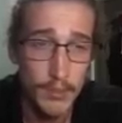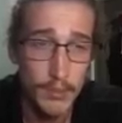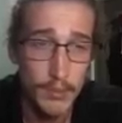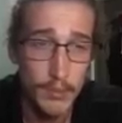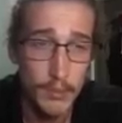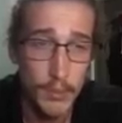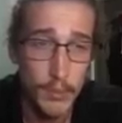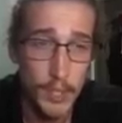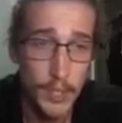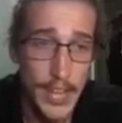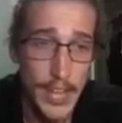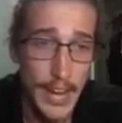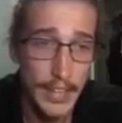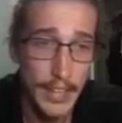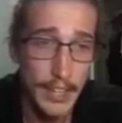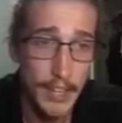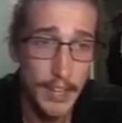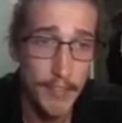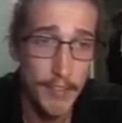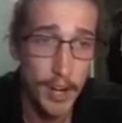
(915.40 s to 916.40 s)
We're
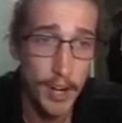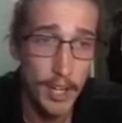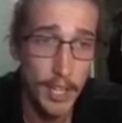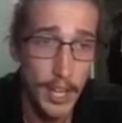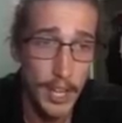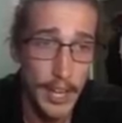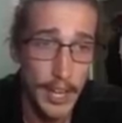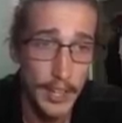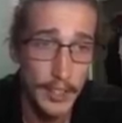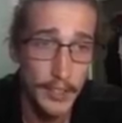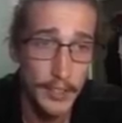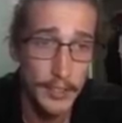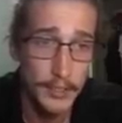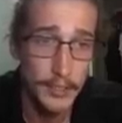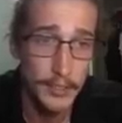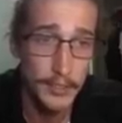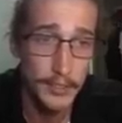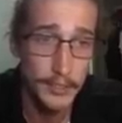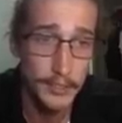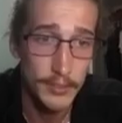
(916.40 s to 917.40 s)
attacking that far leg.
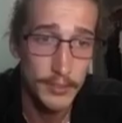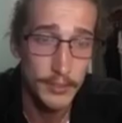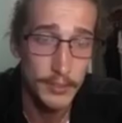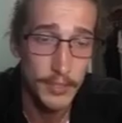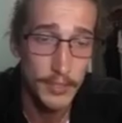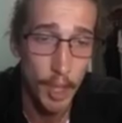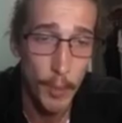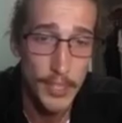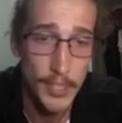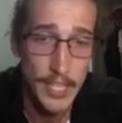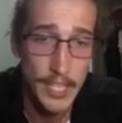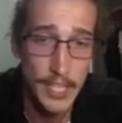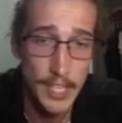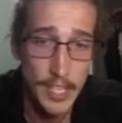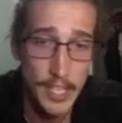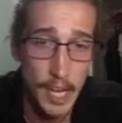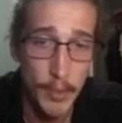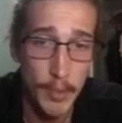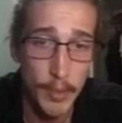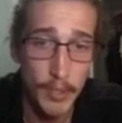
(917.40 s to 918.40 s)
Almost has a
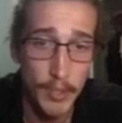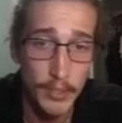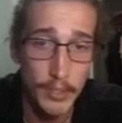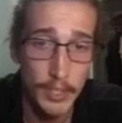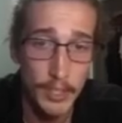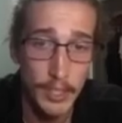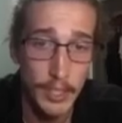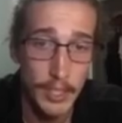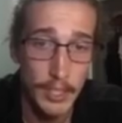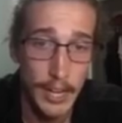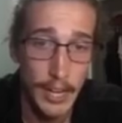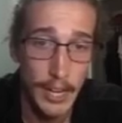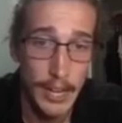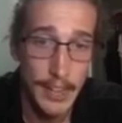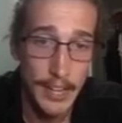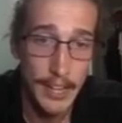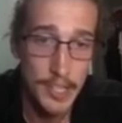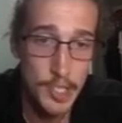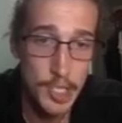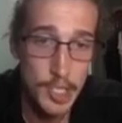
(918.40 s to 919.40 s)
double. And
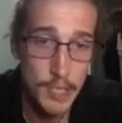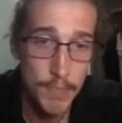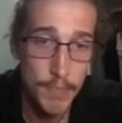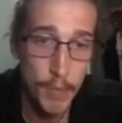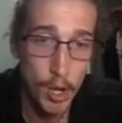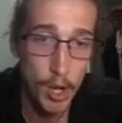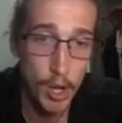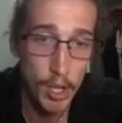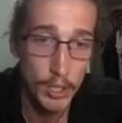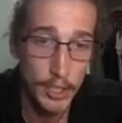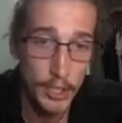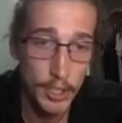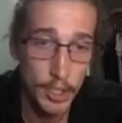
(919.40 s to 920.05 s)
that small little